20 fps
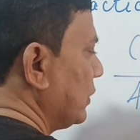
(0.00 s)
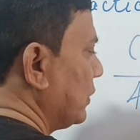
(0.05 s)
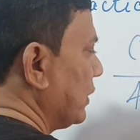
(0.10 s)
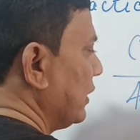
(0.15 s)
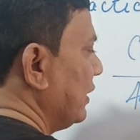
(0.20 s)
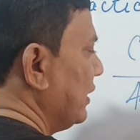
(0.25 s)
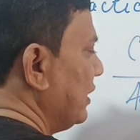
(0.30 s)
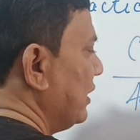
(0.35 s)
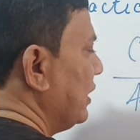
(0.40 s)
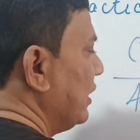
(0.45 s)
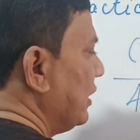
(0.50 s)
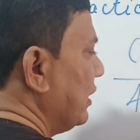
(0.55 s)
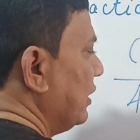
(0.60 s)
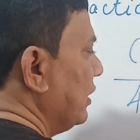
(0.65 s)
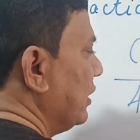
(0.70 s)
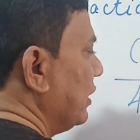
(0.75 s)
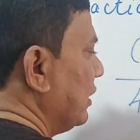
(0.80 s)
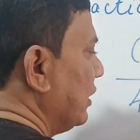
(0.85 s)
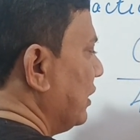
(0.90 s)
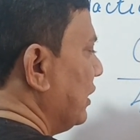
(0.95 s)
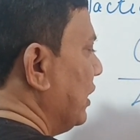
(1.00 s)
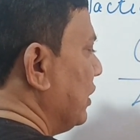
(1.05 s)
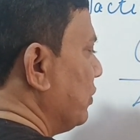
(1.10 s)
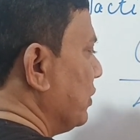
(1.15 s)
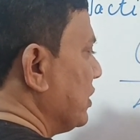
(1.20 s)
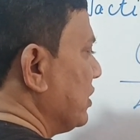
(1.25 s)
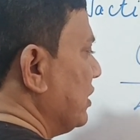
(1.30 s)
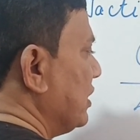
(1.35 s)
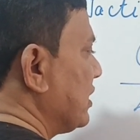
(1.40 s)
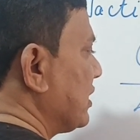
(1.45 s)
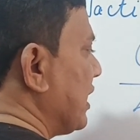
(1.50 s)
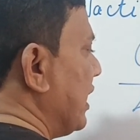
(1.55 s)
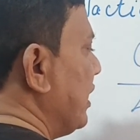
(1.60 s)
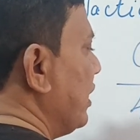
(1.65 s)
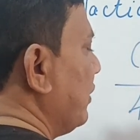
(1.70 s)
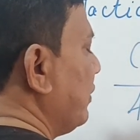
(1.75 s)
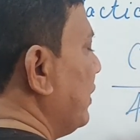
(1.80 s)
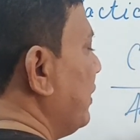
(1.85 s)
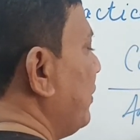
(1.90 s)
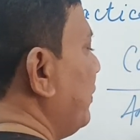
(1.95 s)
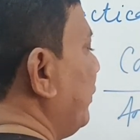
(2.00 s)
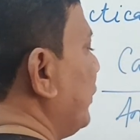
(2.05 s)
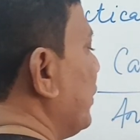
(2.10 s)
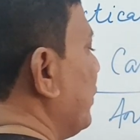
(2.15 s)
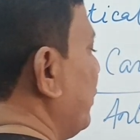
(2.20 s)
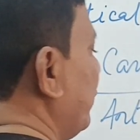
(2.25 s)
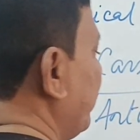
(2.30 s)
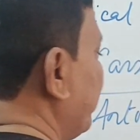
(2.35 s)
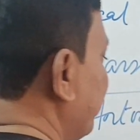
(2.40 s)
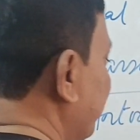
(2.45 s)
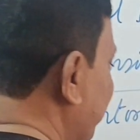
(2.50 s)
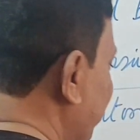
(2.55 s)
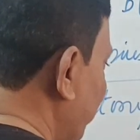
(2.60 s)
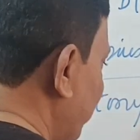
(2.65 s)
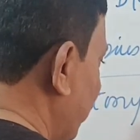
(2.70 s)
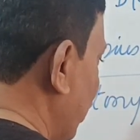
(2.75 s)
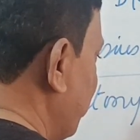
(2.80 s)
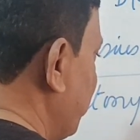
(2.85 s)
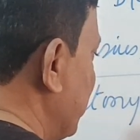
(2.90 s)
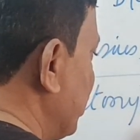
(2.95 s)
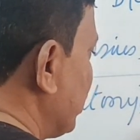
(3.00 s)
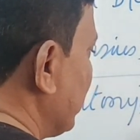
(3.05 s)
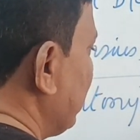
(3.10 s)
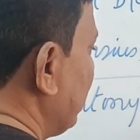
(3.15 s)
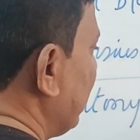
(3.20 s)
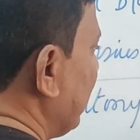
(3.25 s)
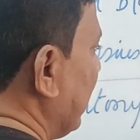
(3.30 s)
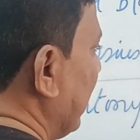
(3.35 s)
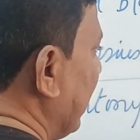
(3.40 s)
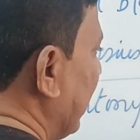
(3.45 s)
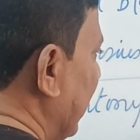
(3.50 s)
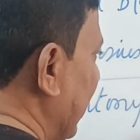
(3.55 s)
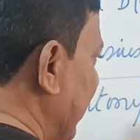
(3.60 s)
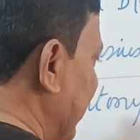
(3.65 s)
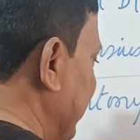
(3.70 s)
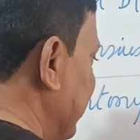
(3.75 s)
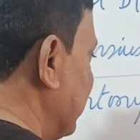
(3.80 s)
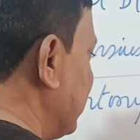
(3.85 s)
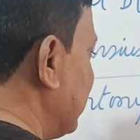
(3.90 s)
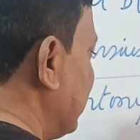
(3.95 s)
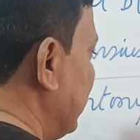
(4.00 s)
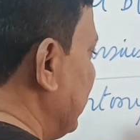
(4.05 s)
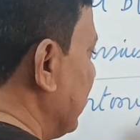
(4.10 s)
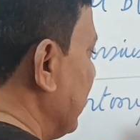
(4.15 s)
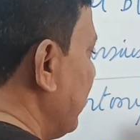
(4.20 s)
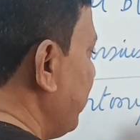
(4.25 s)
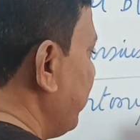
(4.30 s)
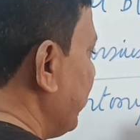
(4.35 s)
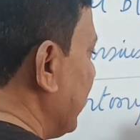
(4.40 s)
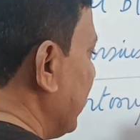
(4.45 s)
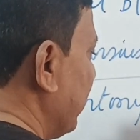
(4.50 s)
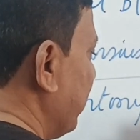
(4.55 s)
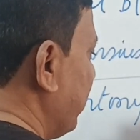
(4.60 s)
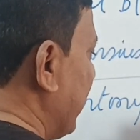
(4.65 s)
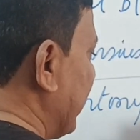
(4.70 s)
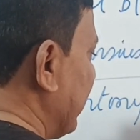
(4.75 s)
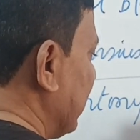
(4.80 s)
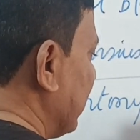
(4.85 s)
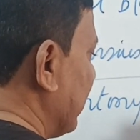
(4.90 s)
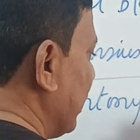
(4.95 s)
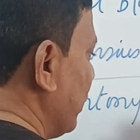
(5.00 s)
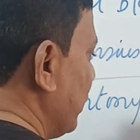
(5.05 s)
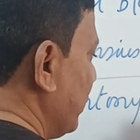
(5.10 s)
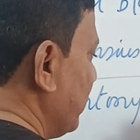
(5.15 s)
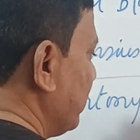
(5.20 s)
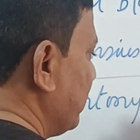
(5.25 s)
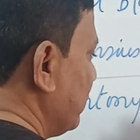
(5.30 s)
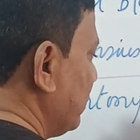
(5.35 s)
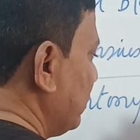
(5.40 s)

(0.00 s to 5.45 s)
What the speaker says: Okay. It was this kind of a formation in the battleground.